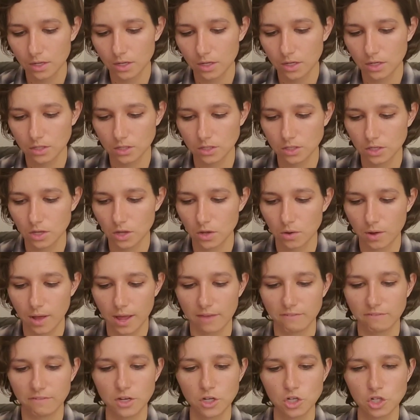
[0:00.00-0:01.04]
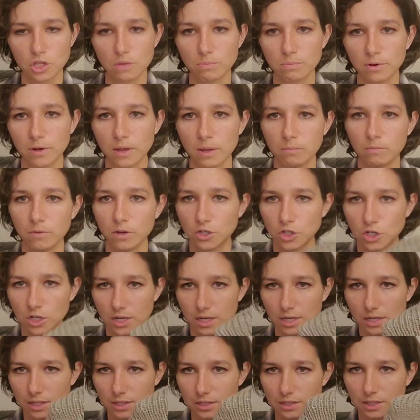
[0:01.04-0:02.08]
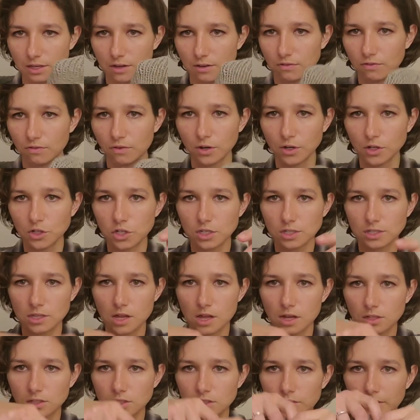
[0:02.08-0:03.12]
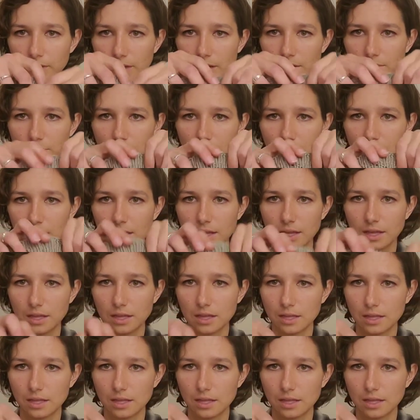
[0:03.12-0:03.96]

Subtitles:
And so I finished the brim, which is 4 inches long, so it can be